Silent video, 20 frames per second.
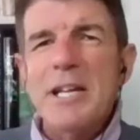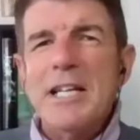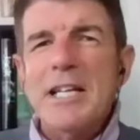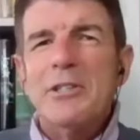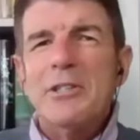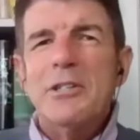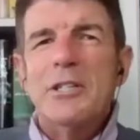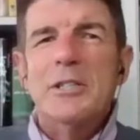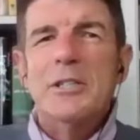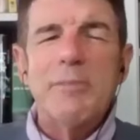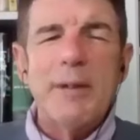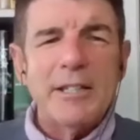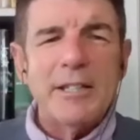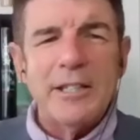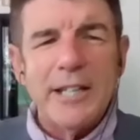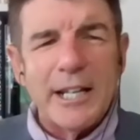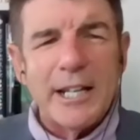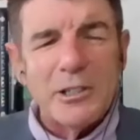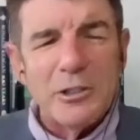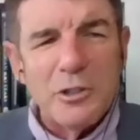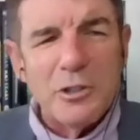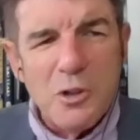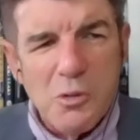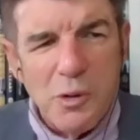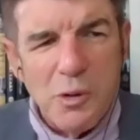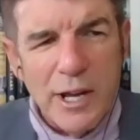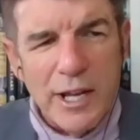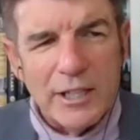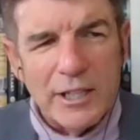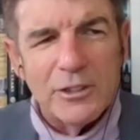the media is going to spend the next
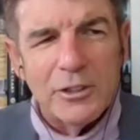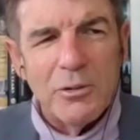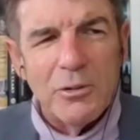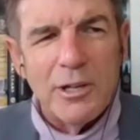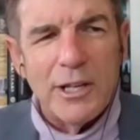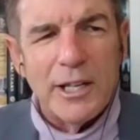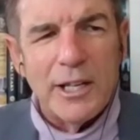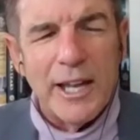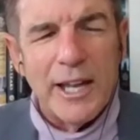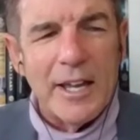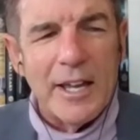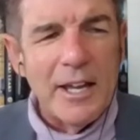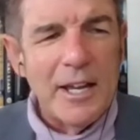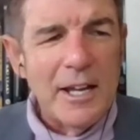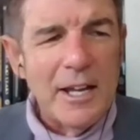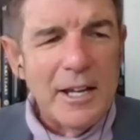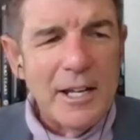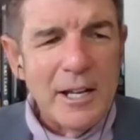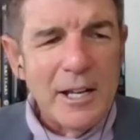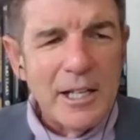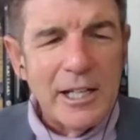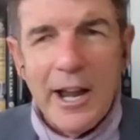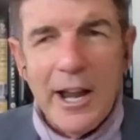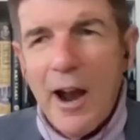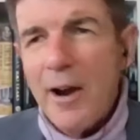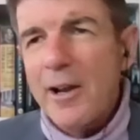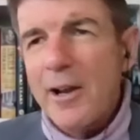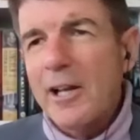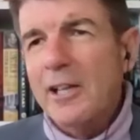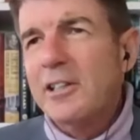2 weeks doing a
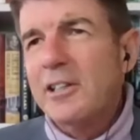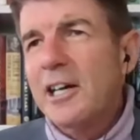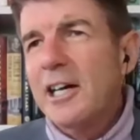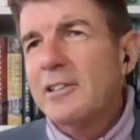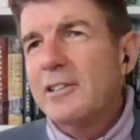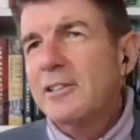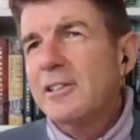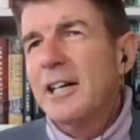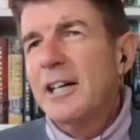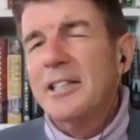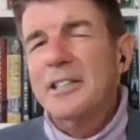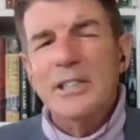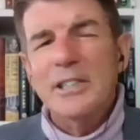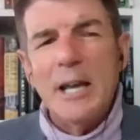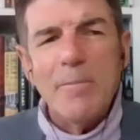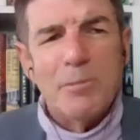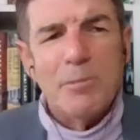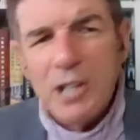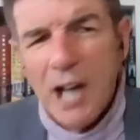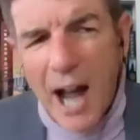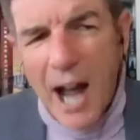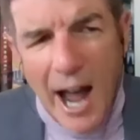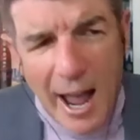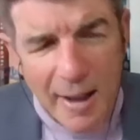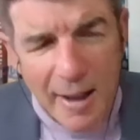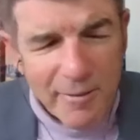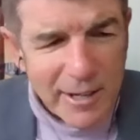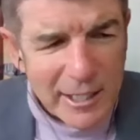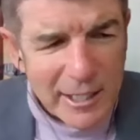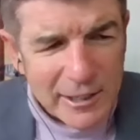deep
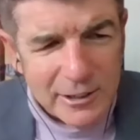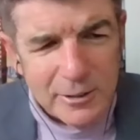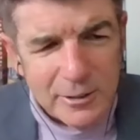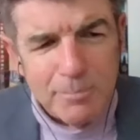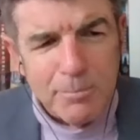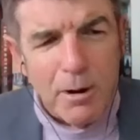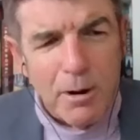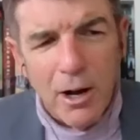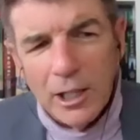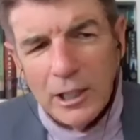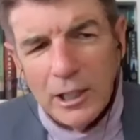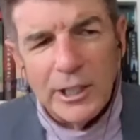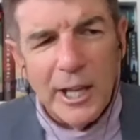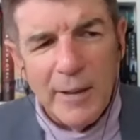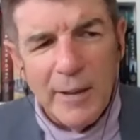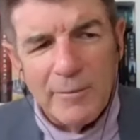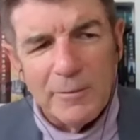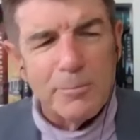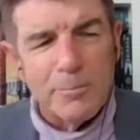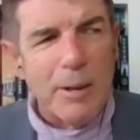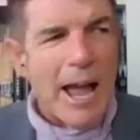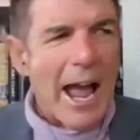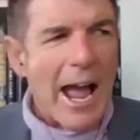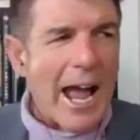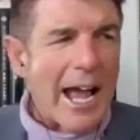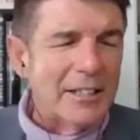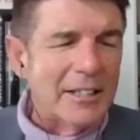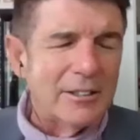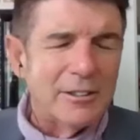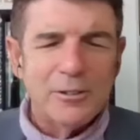dive into Poilievre's
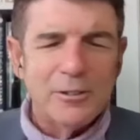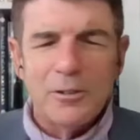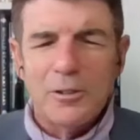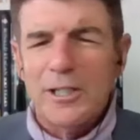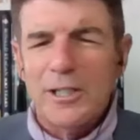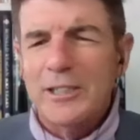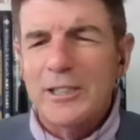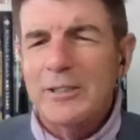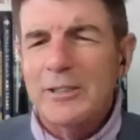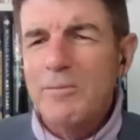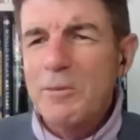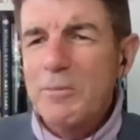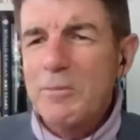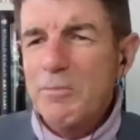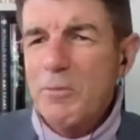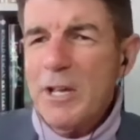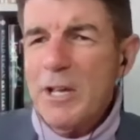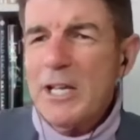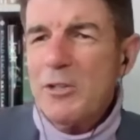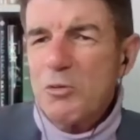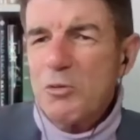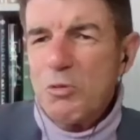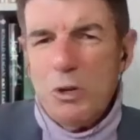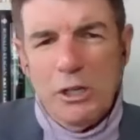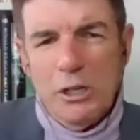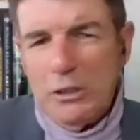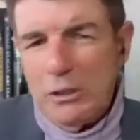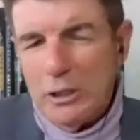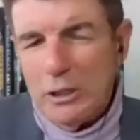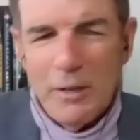past or his
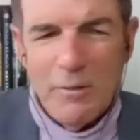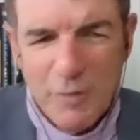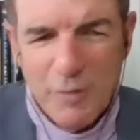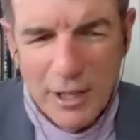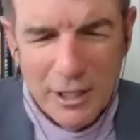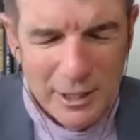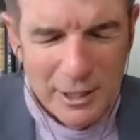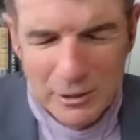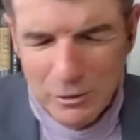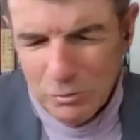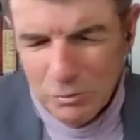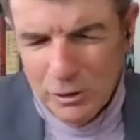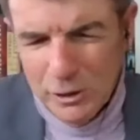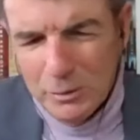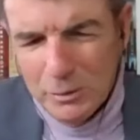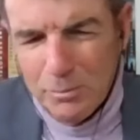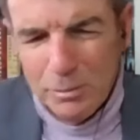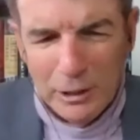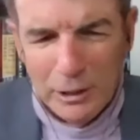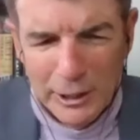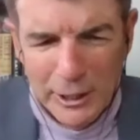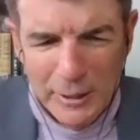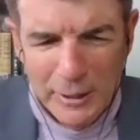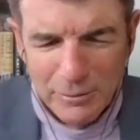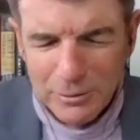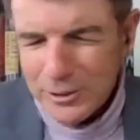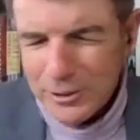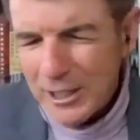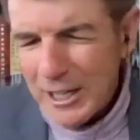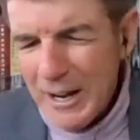real conviction, his real
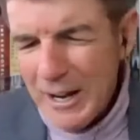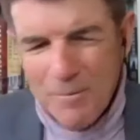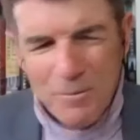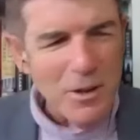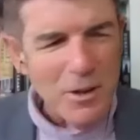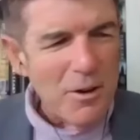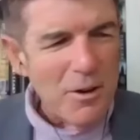beliefs,